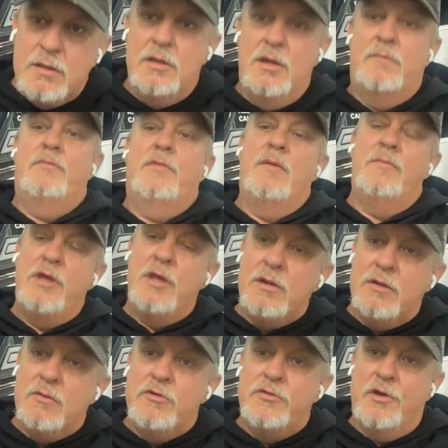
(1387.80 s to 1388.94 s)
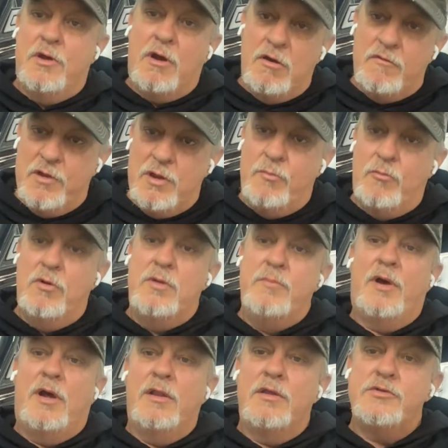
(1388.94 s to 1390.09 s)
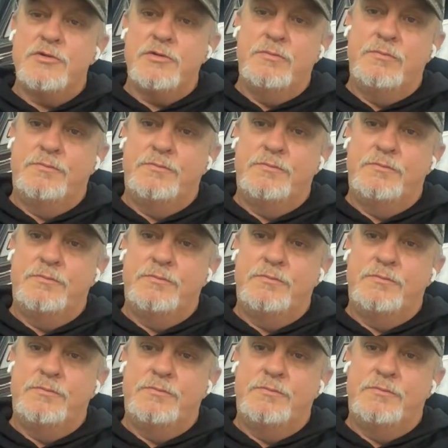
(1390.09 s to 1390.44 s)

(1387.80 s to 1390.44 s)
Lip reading: Yep. I'm hitting it with a RV and marine polish.